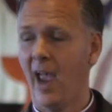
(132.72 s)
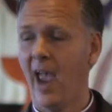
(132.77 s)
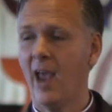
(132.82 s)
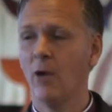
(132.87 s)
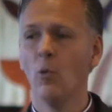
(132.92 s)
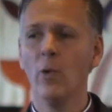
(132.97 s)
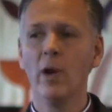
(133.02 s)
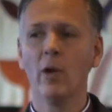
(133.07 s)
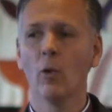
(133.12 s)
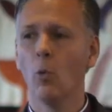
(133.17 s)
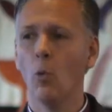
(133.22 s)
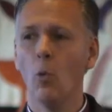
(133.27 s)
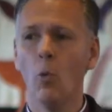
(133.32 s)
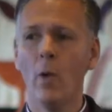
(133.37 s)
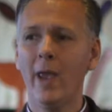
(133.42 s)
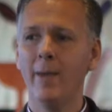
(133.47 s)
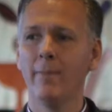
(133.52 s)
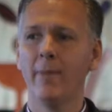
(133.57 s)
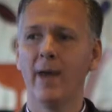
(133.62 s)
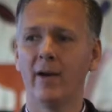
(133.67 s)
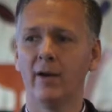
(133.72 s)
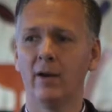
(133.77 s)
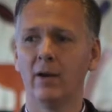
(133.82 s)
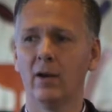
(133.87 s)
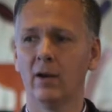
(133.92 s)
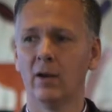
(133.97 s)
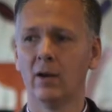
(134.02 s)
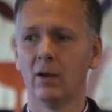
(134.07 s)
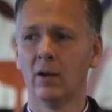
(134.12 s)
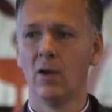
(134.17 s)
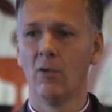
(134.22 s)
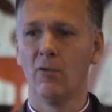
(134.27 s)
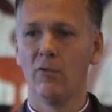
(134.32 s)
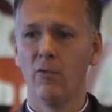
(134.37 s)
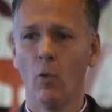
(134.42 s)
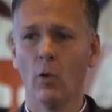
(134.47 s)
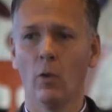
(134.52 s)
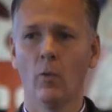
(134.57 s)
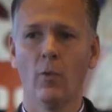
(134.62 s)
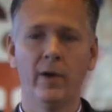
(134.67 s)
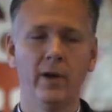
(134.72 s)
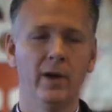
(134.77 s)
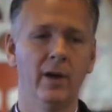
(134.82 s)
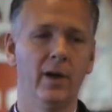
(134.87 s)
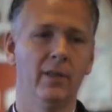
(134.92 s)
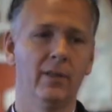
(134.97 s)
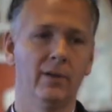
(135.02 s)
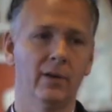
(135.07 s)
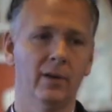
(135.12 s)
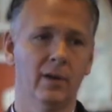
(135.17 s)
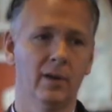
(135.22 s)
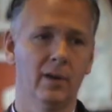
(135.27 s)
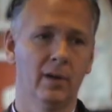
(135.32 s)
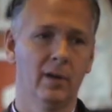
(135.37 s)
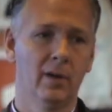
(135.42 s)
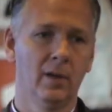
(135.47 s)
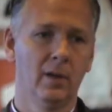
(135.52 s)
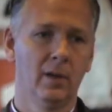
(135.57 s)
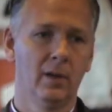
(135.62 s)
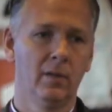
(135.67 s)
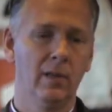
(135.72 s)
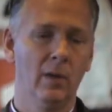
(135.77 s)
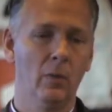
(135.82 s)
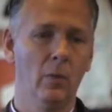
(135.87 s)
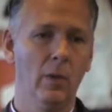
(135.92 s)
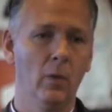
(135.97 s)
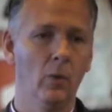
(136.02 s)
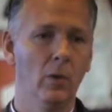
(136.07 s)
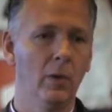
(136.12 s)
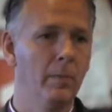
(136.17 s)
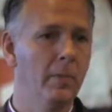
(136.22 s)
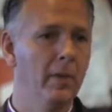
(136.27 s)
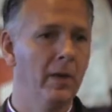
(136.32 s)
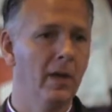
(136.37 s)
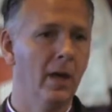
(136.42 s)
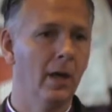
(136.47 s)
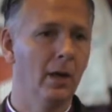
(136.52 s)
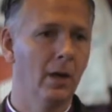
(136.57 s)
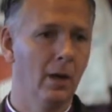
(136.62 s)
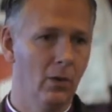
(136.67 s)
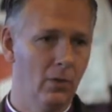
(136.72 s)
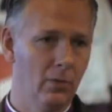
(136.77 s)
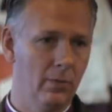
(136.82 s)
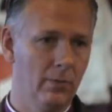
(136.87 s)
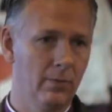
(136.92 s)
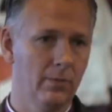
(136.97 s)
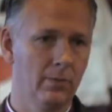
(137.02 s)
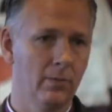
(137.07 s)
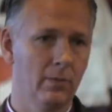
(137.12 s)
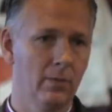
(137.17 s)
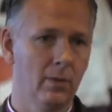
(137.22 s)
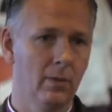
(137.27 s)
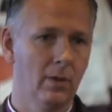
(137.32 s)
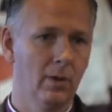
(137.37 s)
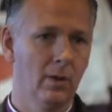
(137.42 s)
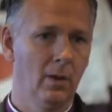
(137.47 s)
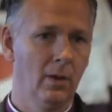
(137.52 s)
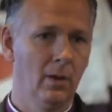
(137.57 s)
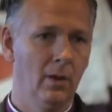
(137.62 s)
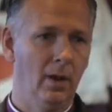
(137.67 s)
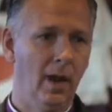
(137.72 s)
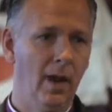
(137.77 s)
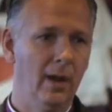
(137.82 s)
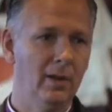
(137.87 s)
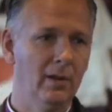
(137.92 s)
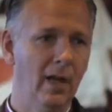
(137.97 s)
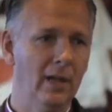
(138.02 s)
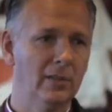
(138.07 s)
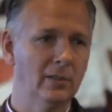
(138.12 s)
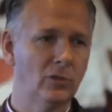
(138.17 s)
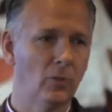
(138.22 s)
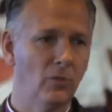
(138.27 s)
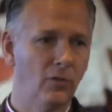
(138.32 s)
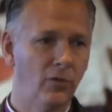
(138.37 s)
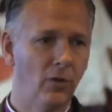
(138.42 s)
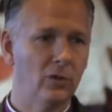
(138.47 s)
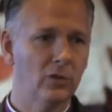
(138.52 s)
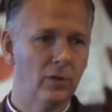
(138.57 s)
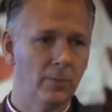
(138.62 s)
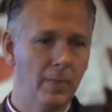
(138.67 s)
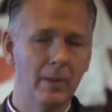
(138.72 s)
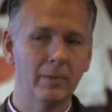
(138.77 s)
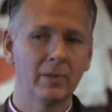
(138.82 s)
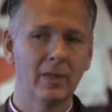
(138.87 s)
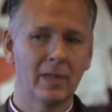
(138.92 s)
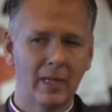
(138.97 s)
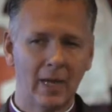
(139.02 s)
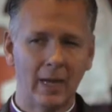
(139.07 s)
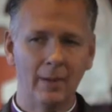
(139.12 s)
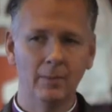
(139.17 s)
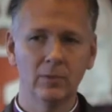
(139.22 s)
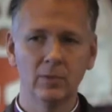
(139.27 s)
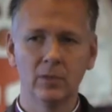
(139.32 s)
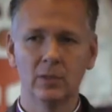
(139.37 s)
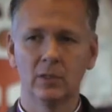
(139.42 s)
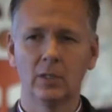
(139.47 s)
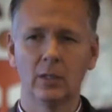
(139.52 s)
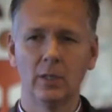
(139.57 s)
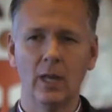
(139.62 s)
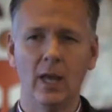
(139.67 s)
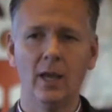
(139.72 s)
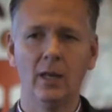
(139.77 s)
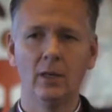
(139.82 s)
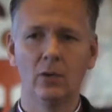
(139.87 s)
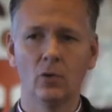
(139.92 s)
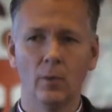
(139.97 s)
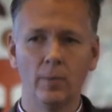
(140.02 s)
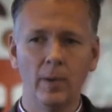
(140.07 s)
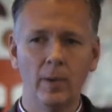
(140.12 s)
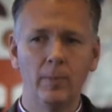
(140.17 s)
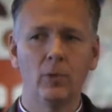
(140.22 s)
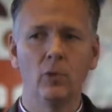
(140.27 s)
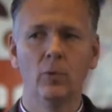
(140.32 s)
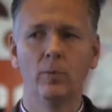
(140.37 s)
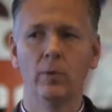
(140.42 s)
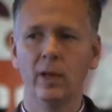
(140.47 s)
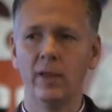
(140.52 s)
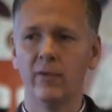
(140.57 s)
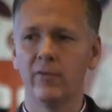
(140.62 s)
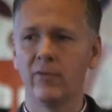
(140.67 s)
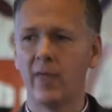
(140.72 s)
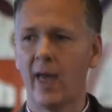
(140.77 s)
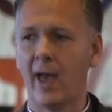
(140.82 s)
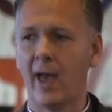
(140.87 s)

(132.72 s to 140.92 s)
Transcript: And we are way better for one another than we would be alone. And, and so for, to be able to come today to a people who believe